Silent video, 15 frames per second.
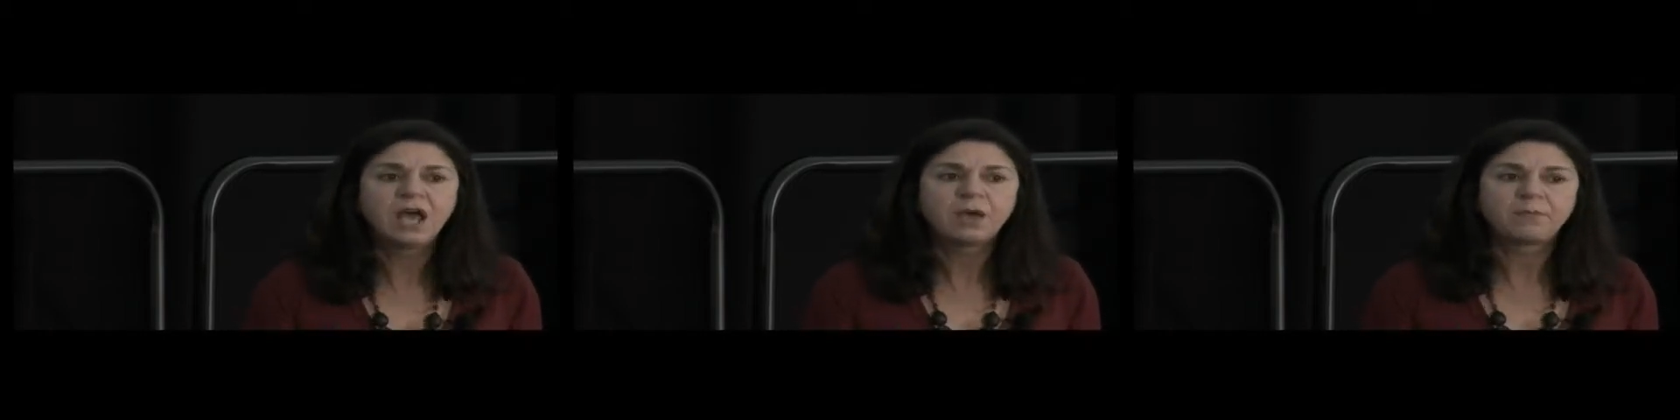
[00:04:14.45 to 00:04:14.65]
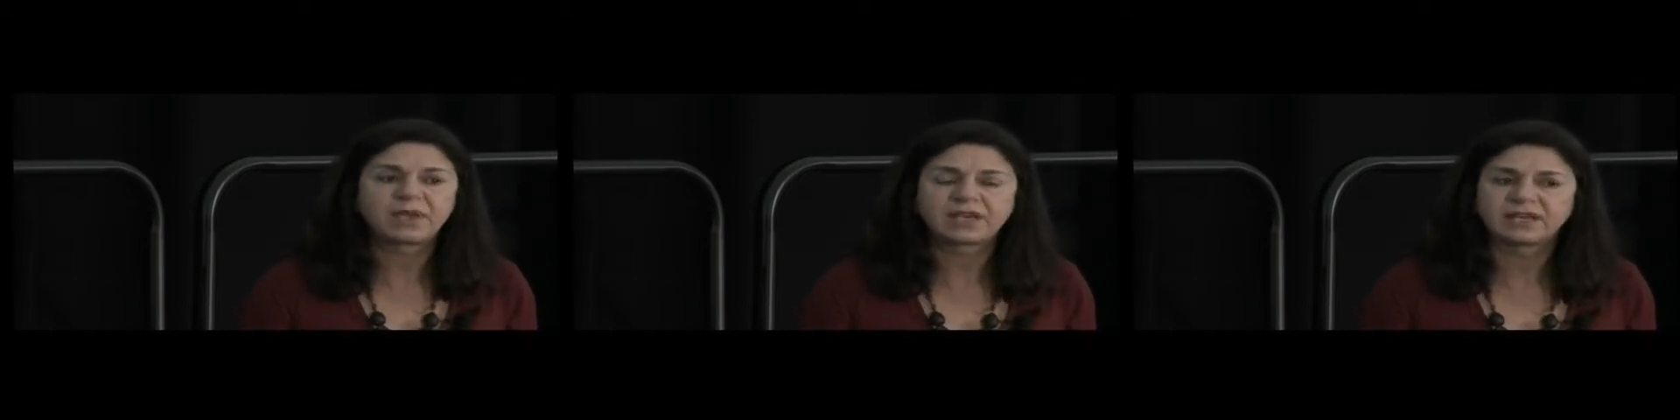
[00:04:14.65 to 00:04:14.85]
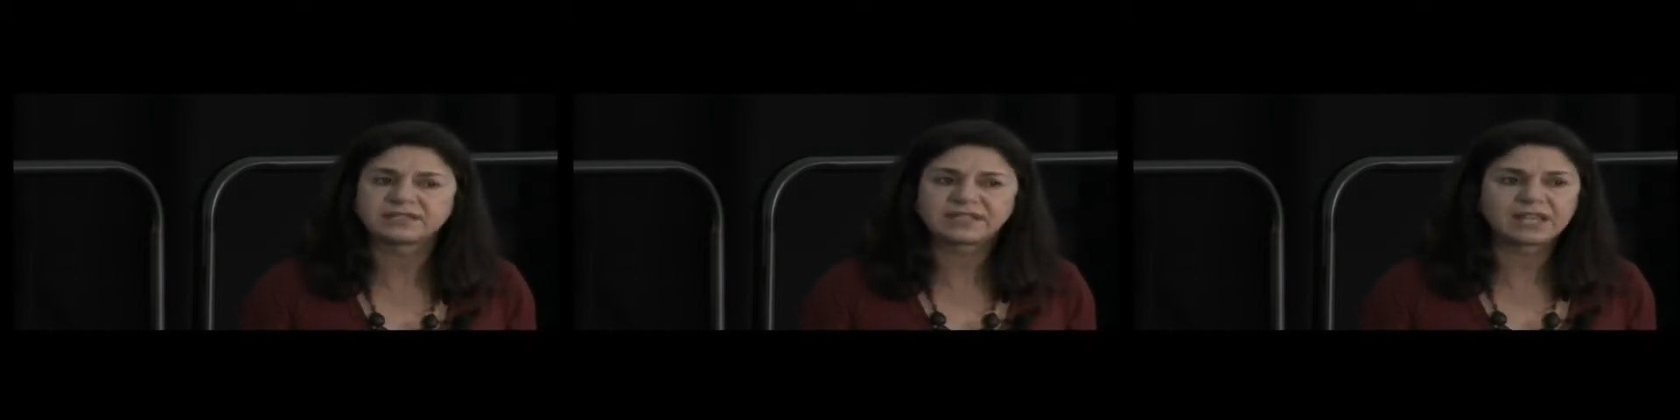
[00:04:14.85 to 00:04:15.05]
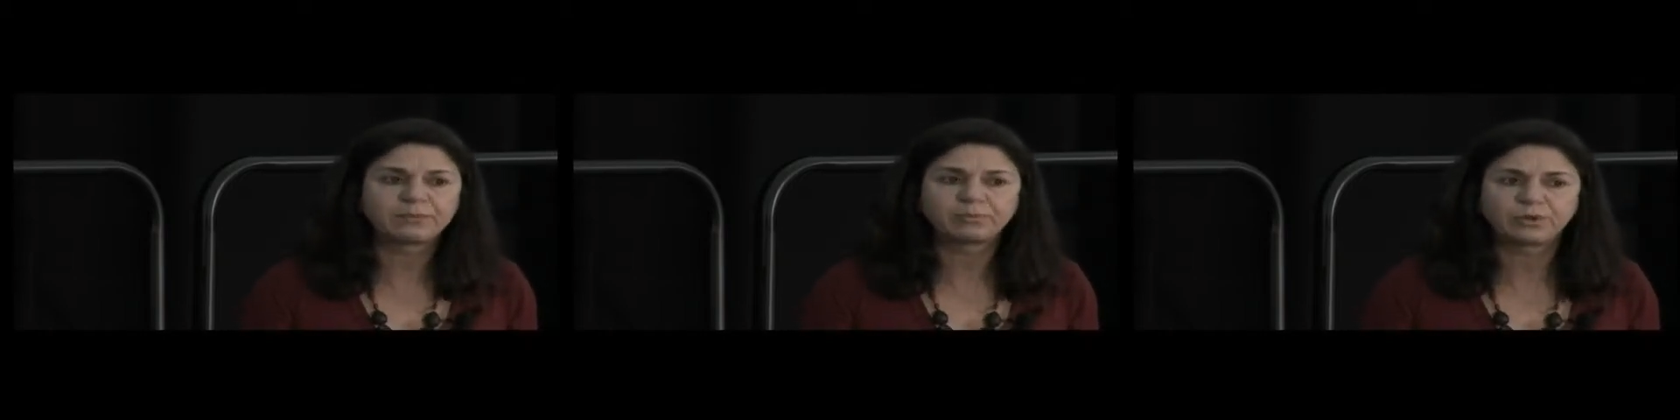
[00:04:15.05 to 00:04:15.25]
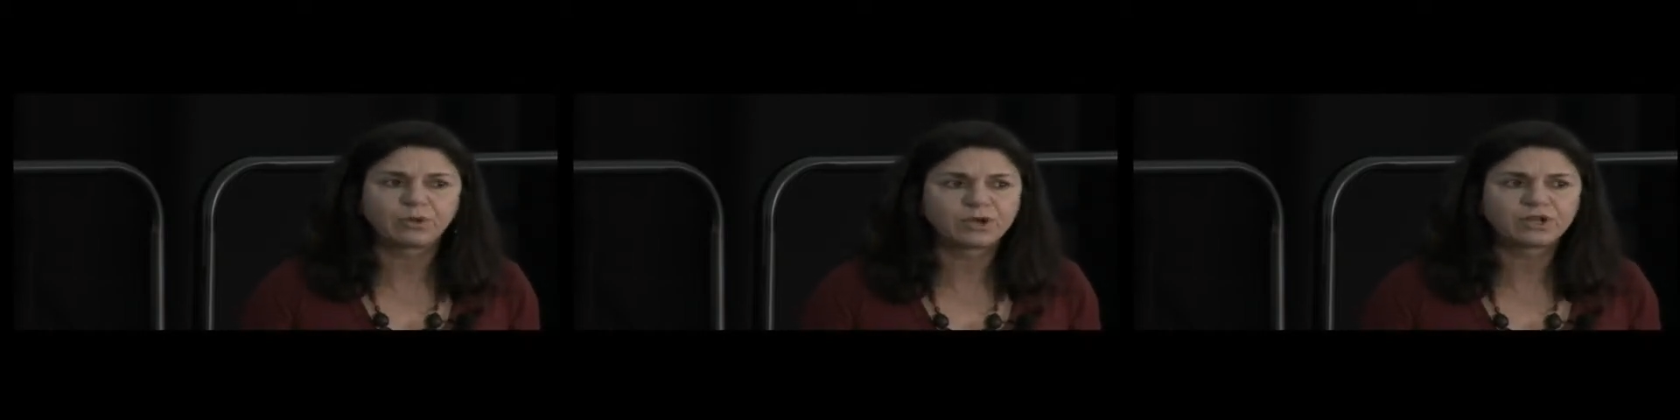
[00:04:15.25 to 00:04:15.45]
because
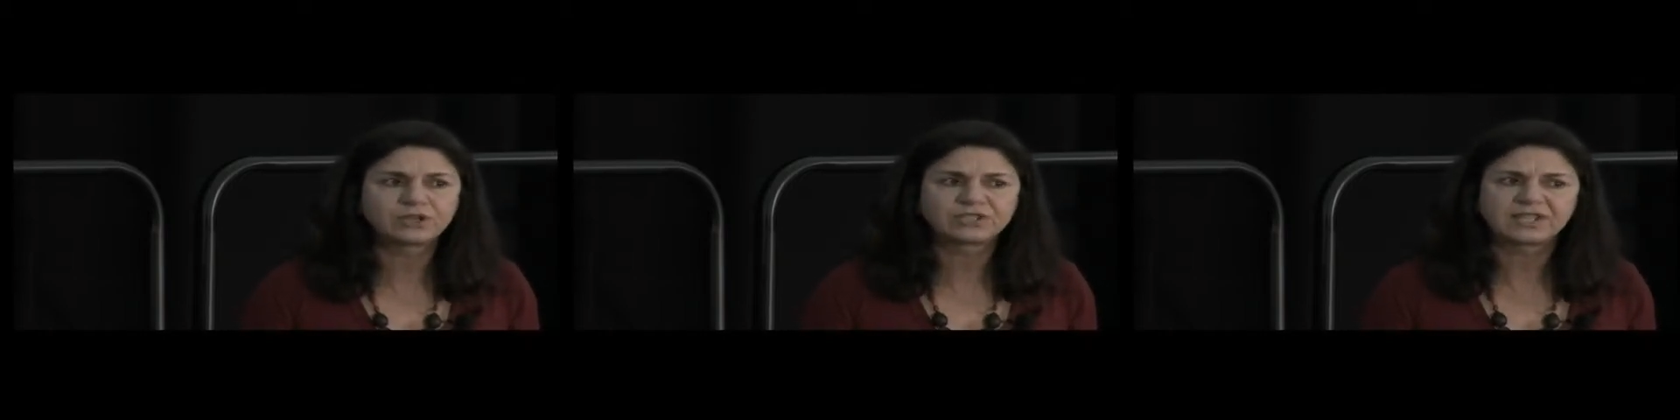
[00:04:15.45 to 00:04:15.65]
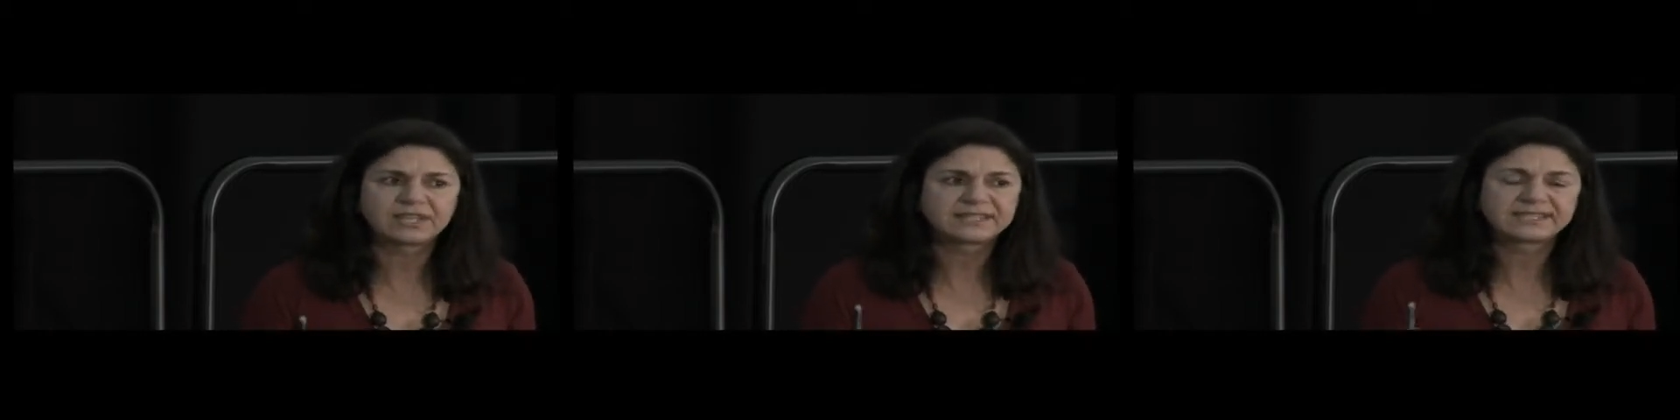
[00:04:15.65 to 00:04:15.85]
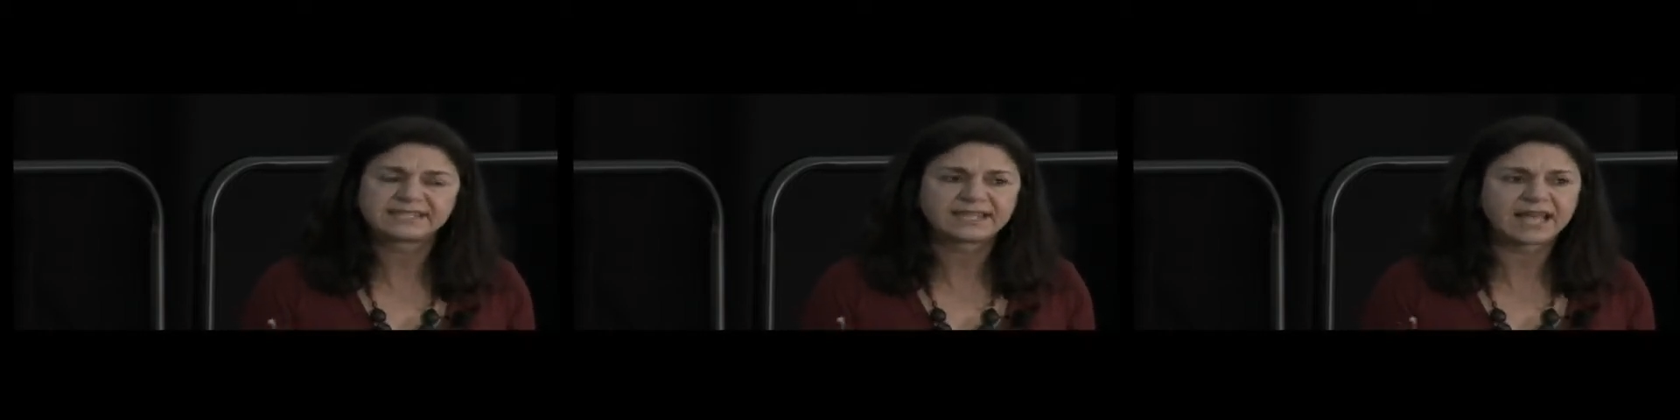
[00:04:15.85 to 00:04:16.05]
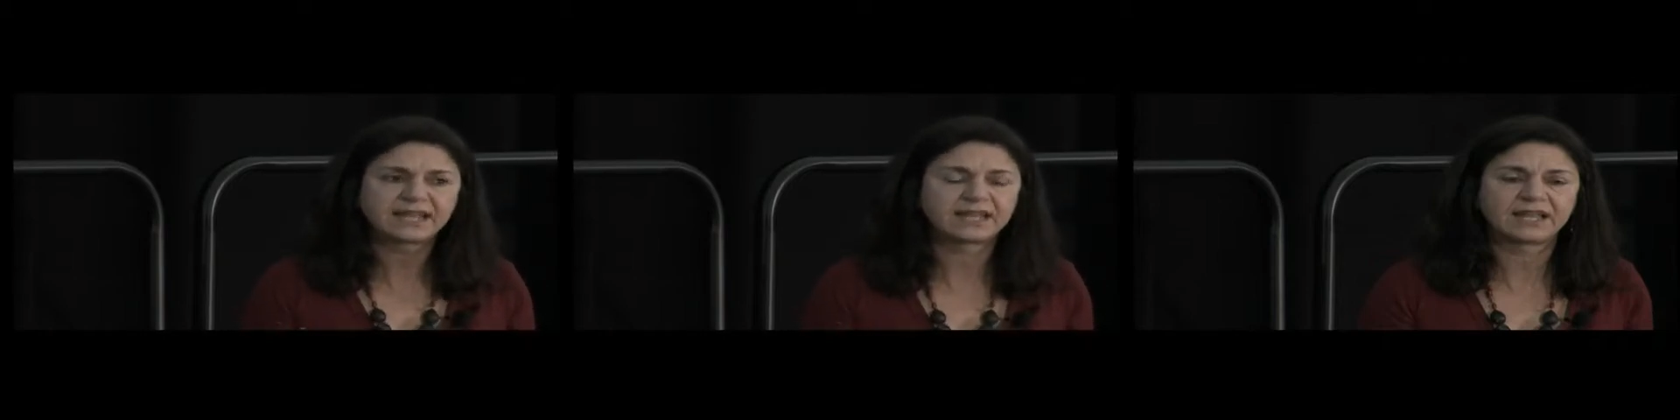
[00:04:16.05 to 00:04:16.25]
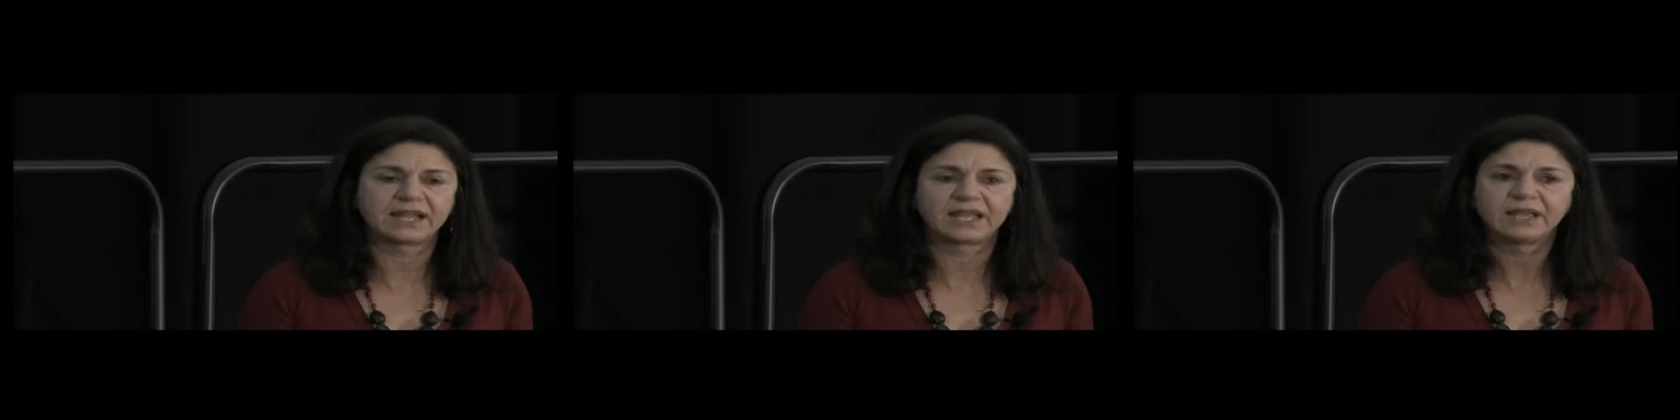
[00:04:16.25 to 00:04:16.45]
employers
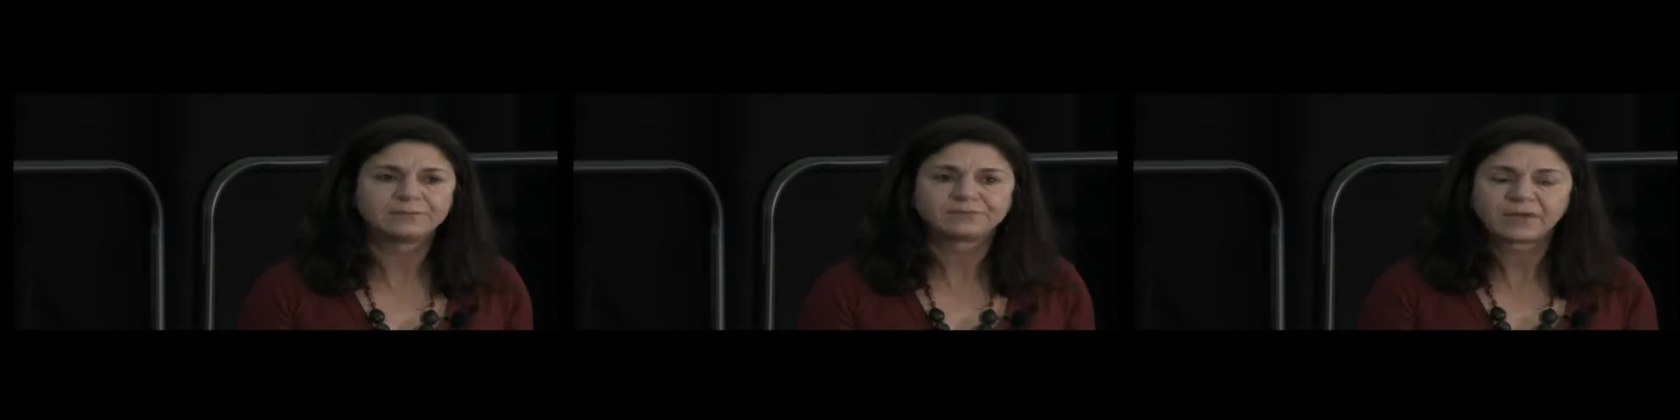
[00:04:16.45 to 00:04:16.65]
suddenly,